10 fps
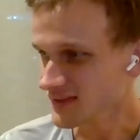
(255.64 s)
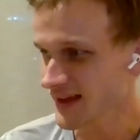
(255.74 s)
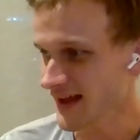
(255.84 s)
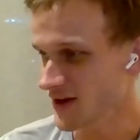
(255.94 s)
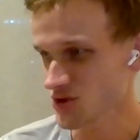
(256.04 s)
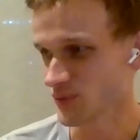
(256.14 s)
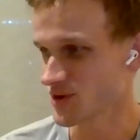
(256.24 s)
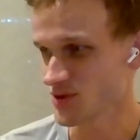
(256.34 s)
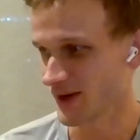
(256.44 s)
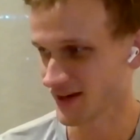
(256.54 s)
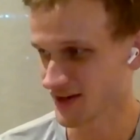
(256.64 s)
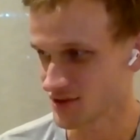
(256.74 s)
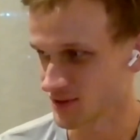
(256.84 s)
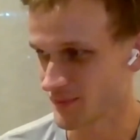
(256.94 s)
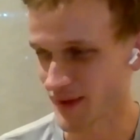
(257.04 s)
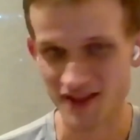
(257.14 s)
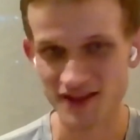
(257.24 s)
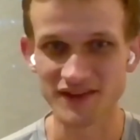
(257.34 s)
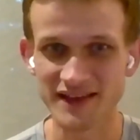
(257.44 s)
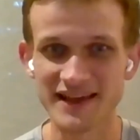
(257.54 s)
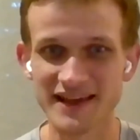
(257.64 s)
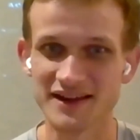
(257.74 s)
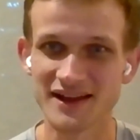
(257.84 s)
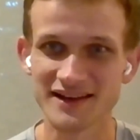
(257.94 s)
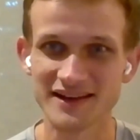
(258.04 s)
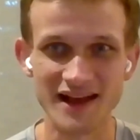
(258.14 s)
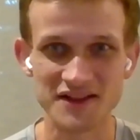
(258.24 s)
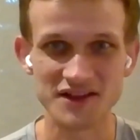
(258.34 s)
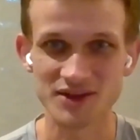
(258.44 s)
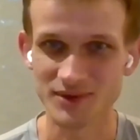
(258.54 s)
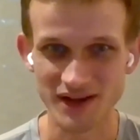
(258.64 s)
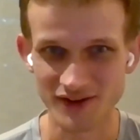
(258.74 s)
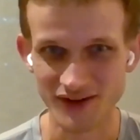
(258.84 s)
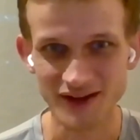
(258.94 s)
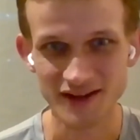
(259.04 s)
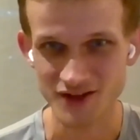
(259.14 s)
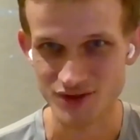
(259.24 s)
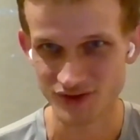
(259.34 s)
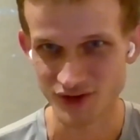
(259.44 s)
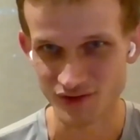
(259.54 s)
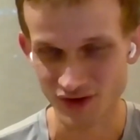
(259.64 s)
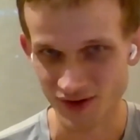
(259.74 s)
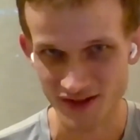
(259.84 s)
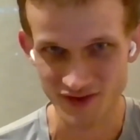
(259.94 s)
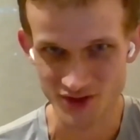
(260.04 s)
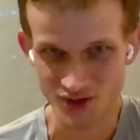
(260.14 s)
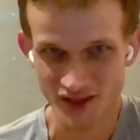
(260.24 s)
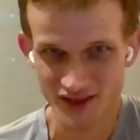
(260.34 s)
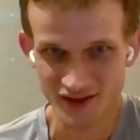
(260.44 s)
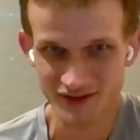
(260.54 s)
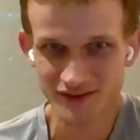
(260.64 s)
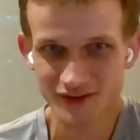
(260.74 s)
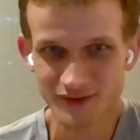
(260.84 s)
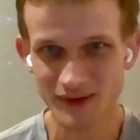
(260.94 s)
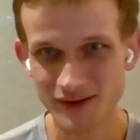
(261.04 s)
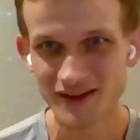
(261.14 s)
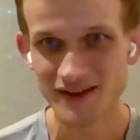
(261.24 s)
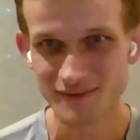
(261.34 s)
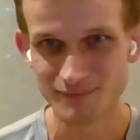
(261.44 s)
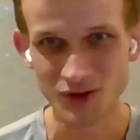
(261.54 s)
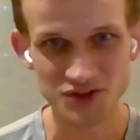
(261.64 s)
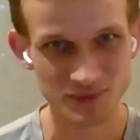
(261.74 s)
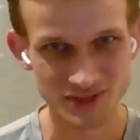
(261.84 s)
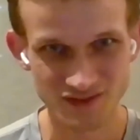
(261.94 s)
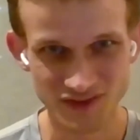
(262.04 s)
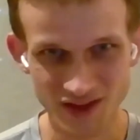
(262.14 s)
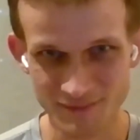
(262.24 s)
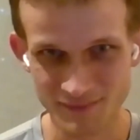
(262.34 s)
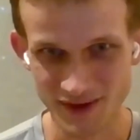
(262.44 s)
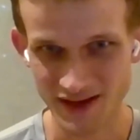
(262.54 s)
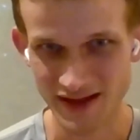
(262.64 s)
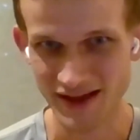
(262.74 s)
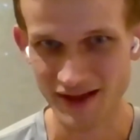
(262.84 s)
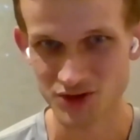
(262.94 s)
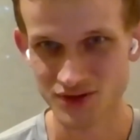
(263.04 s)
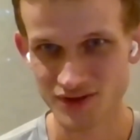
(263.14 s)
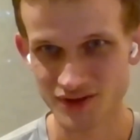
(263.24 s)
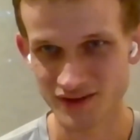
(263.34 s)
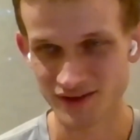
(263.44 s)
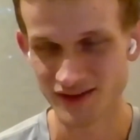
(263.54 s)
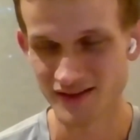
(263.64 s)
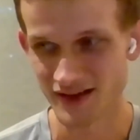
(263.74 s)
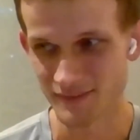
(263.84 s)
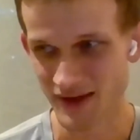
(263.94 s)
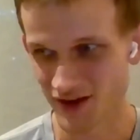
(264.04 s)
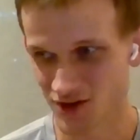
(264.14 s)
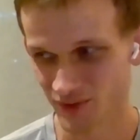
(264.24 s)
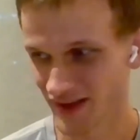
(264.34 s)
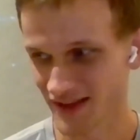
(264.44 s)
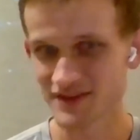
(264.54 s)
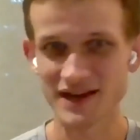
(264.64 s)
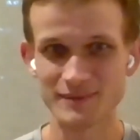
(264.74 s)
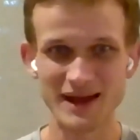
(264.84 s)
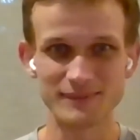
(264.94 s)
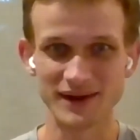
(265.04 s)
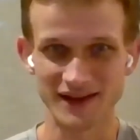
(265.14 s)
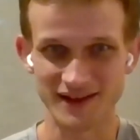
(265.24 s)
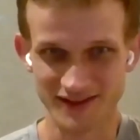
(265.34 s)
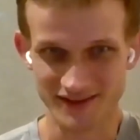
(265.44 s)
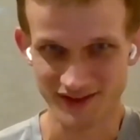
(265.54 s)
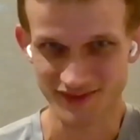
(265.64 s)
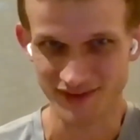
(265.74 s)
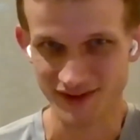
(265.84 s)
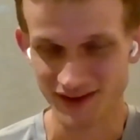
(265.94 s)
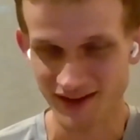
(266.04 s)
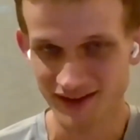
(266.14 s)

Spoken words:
actually trying to do the best that they can to executing on each of their various visions. And, like multiple of them actually ended up happening. And I think